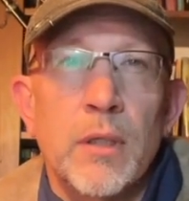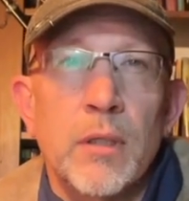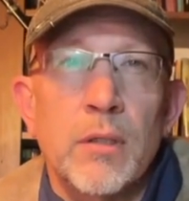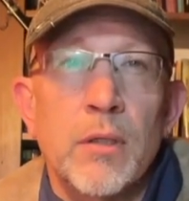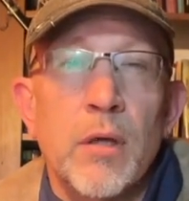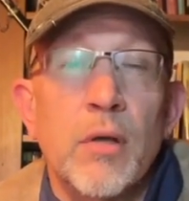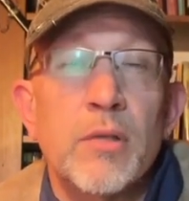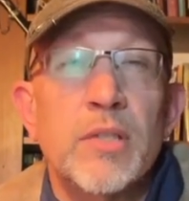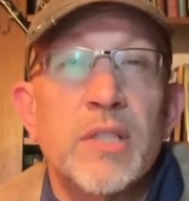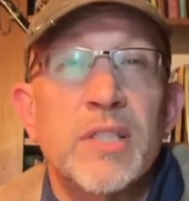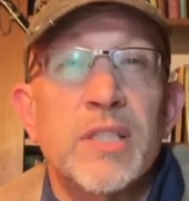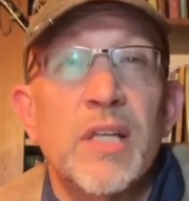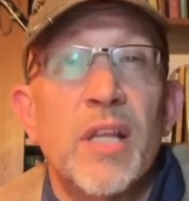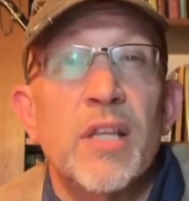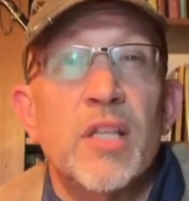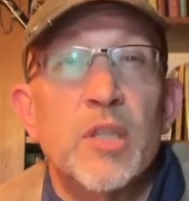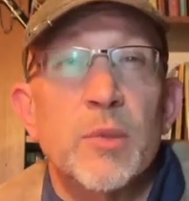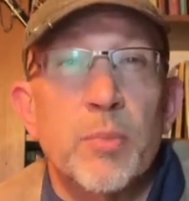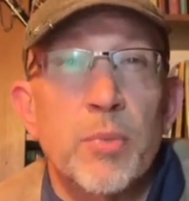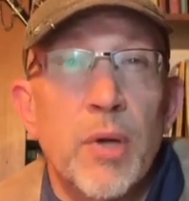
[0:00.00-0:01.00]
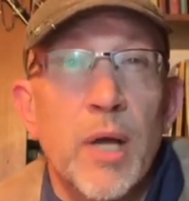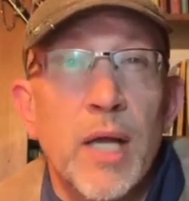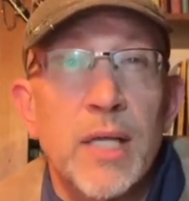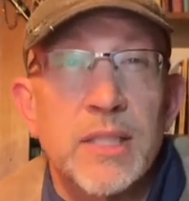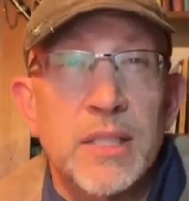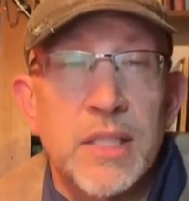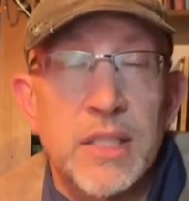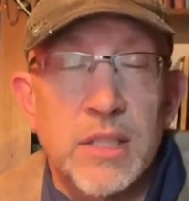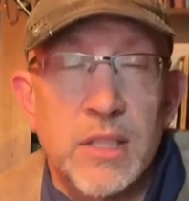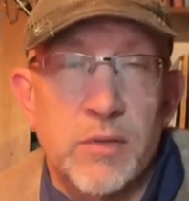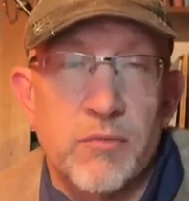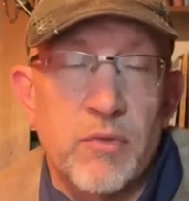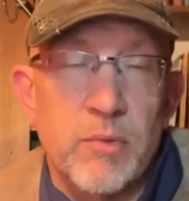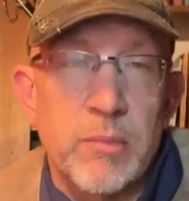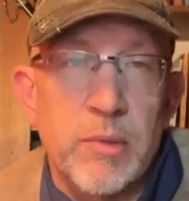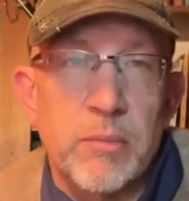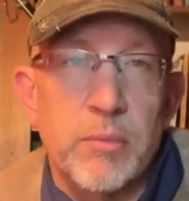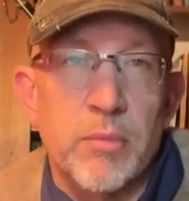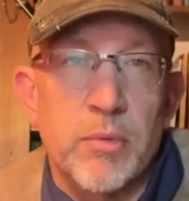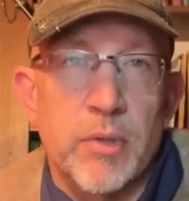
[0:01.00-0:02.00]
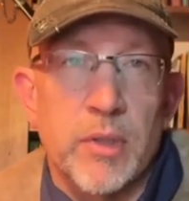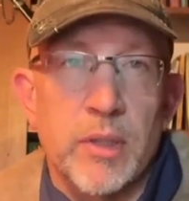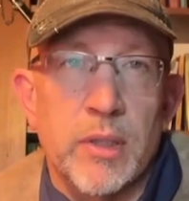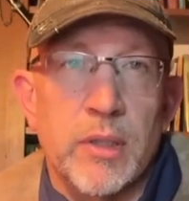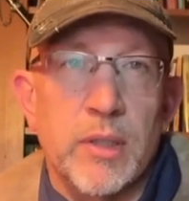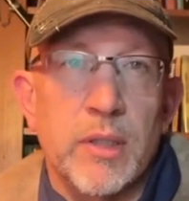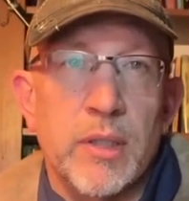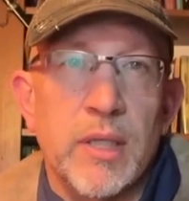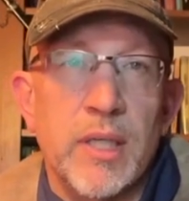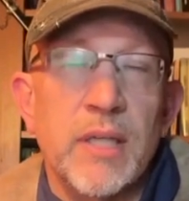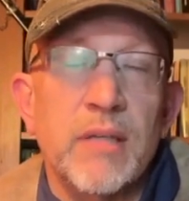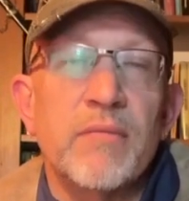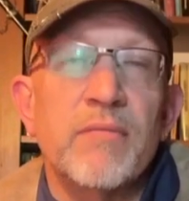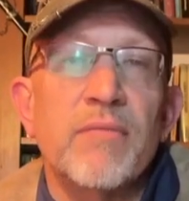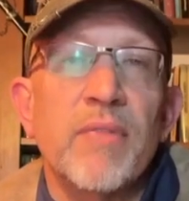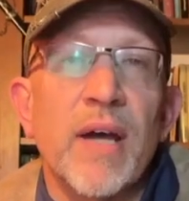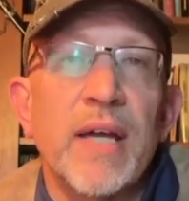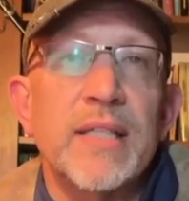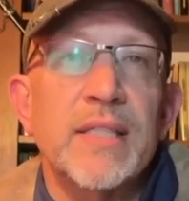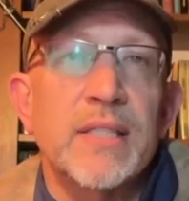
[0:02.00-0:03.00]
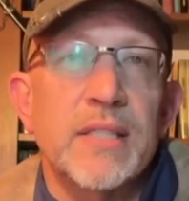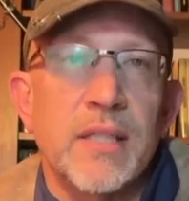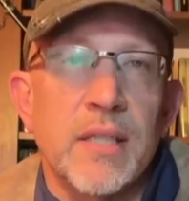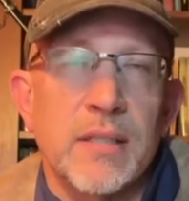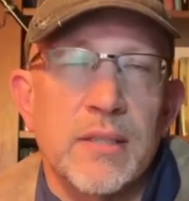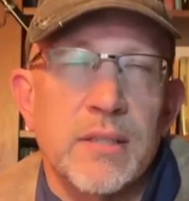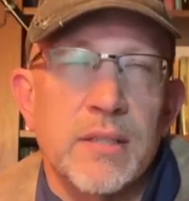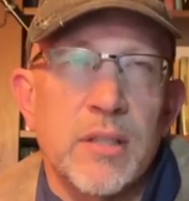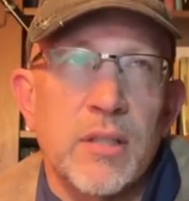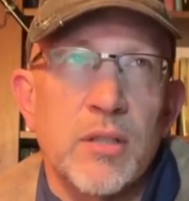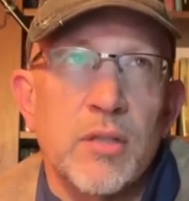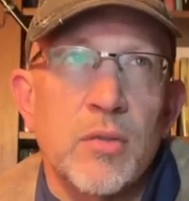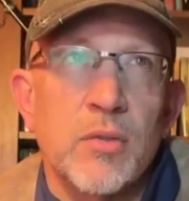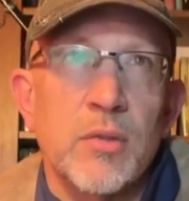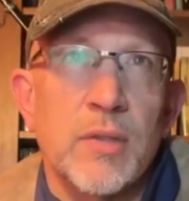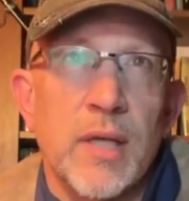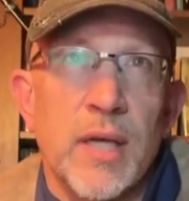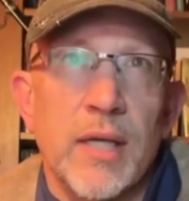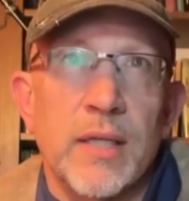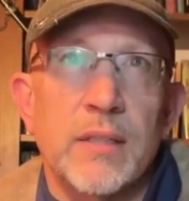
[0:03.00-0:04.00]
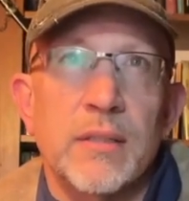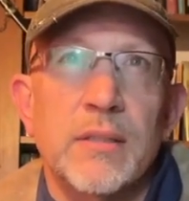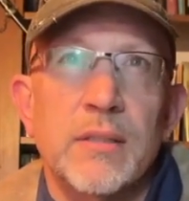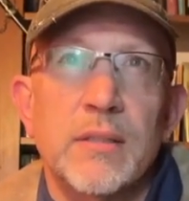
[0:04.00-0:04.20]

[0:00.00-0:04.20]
calls us into this process of remembering. He invites us to do that.